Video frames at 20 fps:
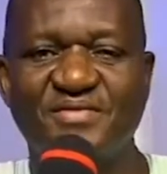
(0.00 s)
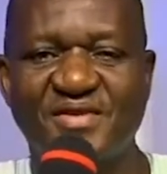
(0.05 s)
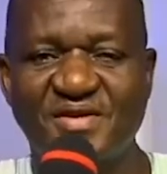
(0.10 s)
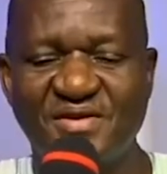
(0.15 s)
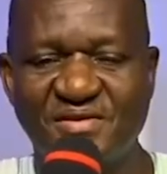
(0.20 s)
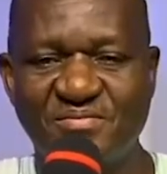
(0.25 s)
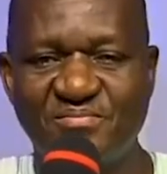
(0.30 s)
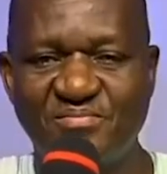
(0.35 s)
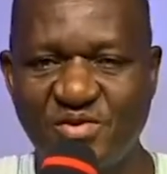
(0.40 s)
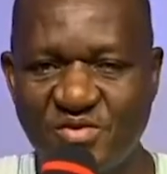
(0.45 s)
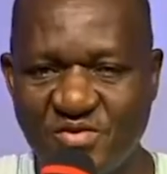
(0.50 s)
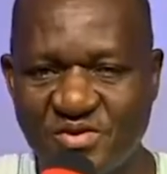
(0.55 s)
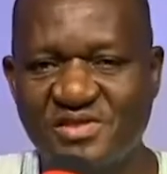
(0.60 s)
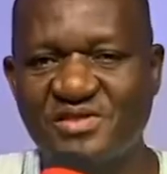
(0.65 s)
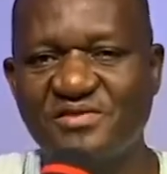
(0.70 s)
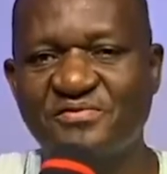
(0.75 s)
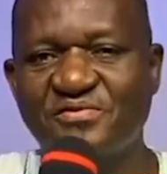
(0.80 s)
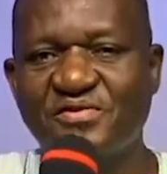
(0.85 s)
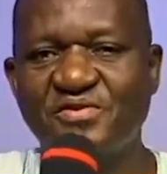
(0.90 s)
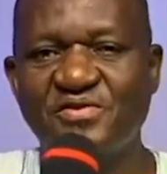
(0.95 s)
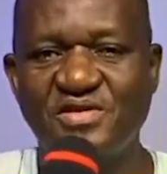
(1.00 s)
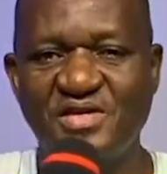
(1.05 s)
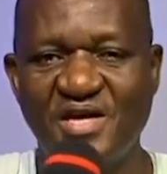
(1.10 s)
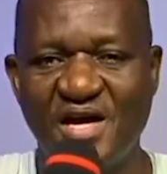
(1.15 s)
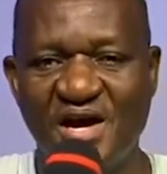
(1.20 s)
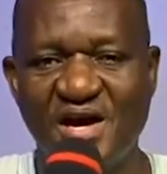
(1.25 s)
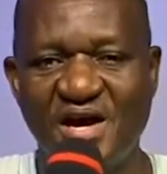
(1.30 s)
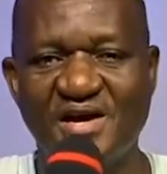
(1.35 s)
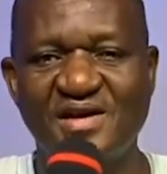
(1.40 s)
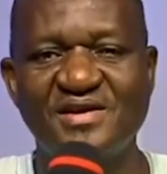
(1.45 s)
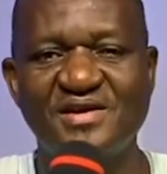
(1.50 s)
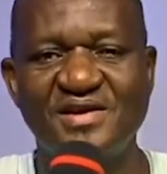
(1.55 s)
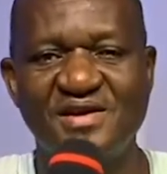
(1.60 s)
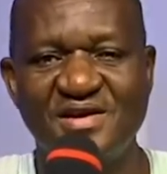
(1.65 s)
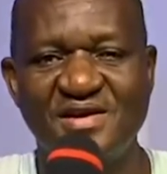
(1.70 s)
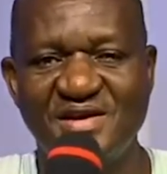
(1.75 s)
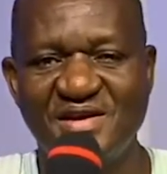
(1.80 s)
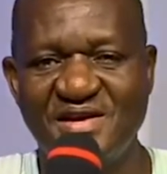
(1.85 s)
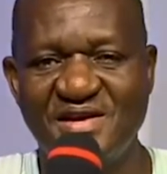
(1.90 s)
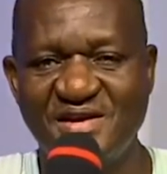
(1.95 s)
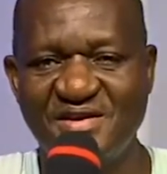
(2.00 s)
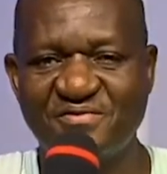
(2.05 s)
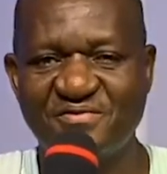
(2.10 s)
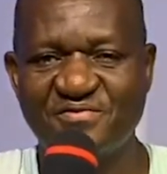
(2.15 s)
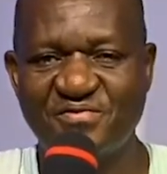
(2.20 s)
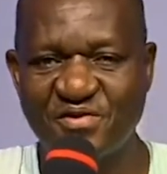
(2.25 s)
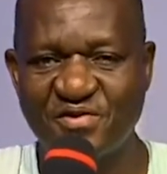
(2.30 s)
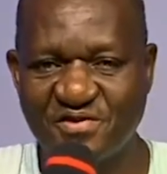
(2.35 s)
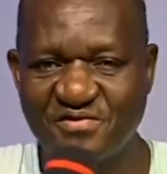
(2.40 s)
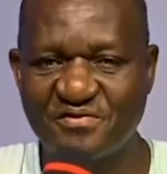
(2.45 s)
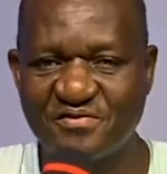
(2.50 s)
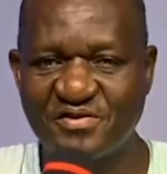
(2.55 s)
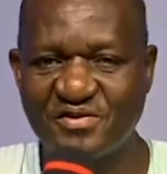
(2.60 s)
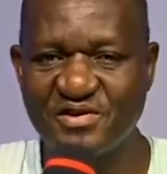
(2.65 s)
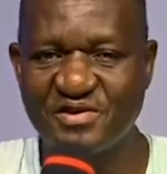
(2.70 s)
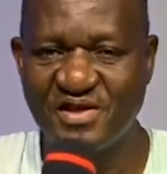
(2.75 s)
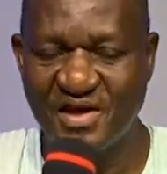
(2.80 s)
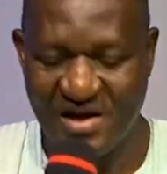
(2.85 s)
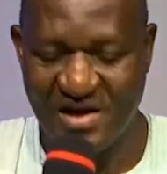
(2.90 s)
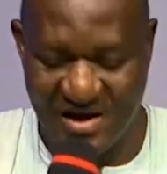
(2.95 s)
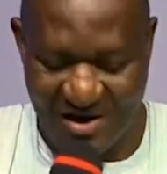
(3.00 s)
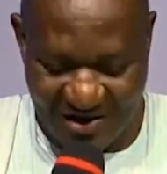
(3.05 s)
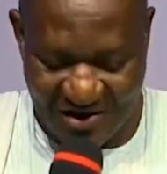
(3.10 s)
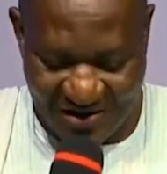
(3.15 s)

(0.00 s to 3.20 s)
a beautiful year, a fruitful year